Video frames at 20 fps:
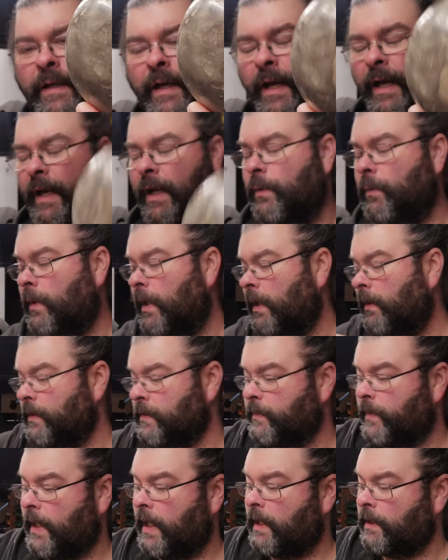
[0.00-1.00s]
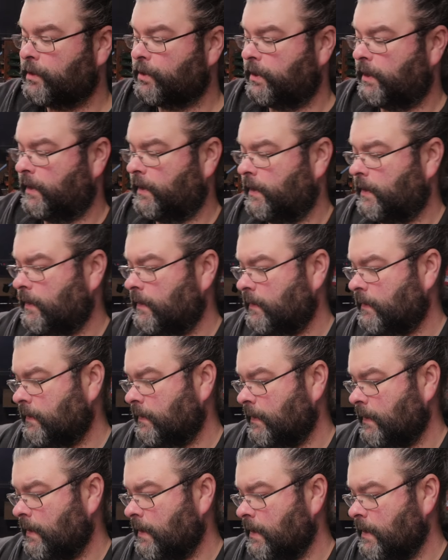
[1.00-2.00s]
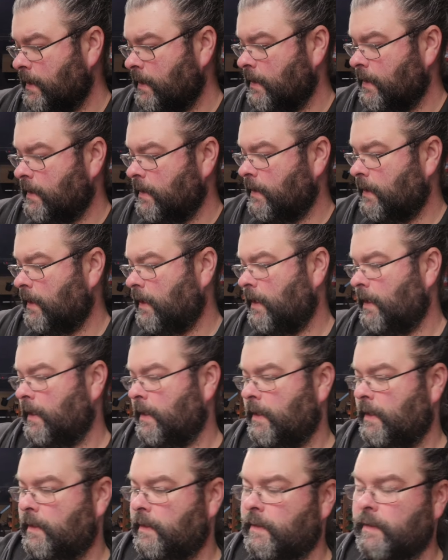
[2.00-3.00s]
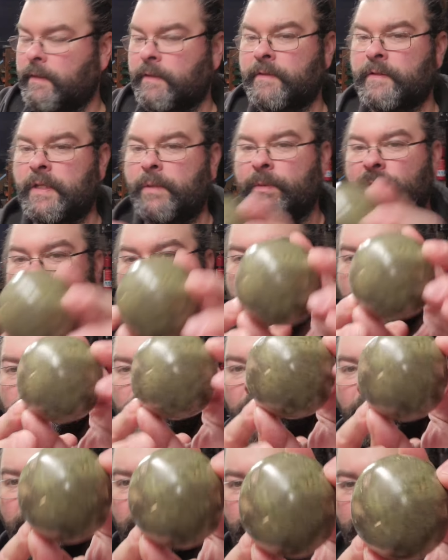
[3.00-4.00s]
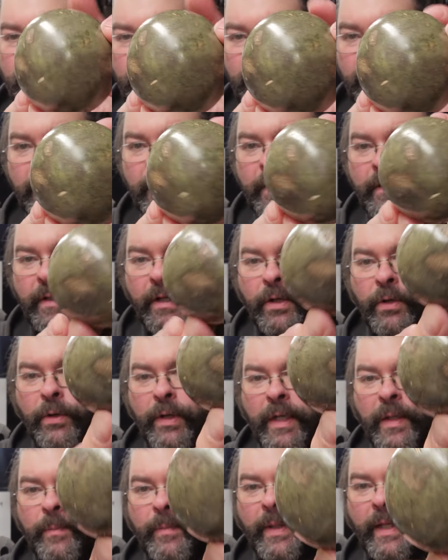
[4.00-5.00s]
on while I was polishing it. And same as this one, this is a, the green